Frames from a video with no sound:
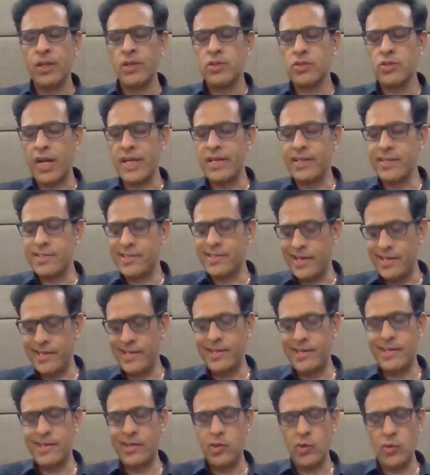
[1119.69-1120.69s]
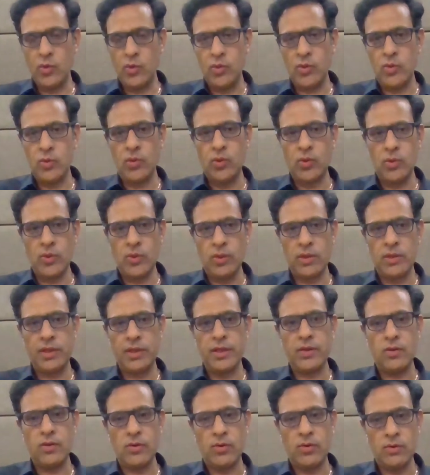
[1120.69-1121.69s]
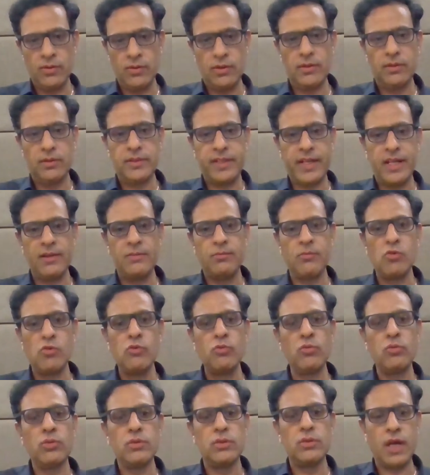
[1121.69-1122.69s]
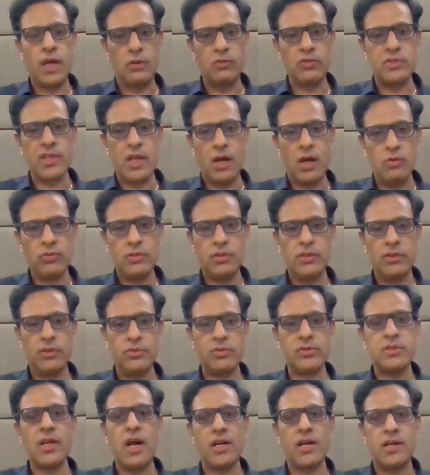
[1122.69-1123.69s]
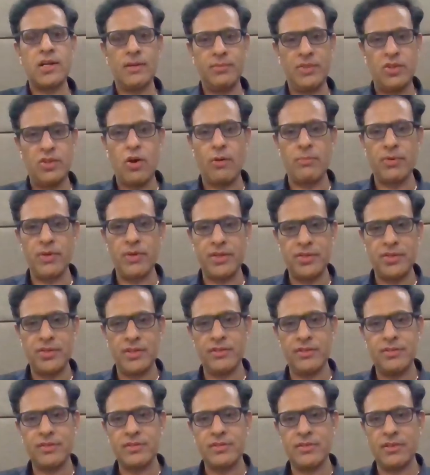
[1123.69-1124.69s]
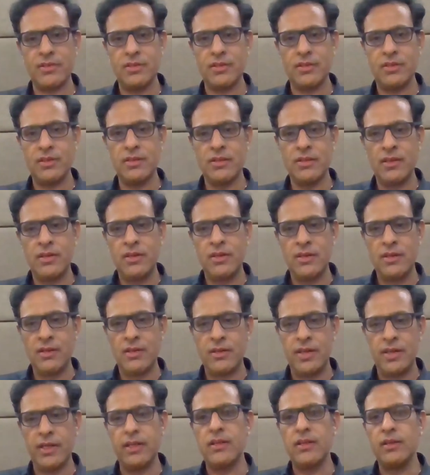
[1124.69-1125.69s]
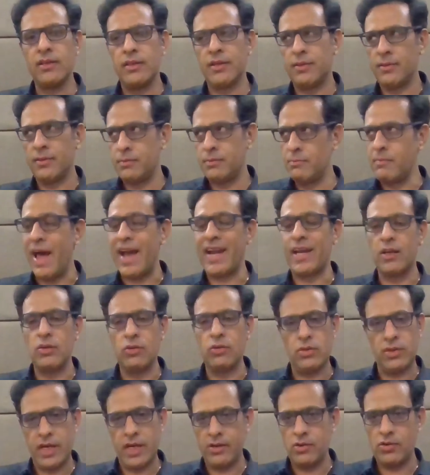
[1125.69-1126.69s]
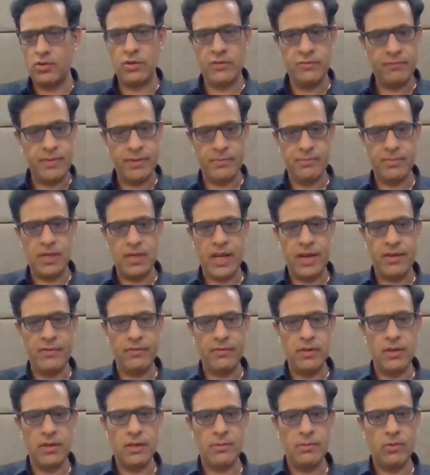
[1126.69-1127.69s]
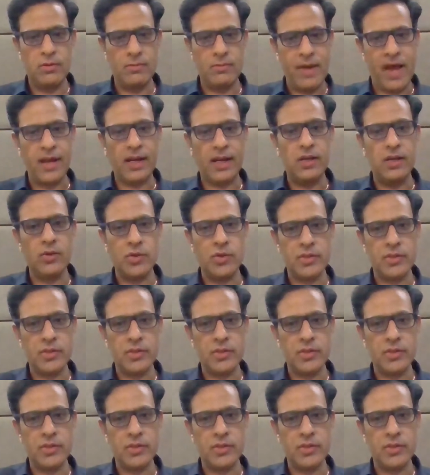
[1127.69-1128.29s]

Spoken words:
So I decided to then move down south to start up the operations in Bangalore. I don't know if people have heard about Bangalore.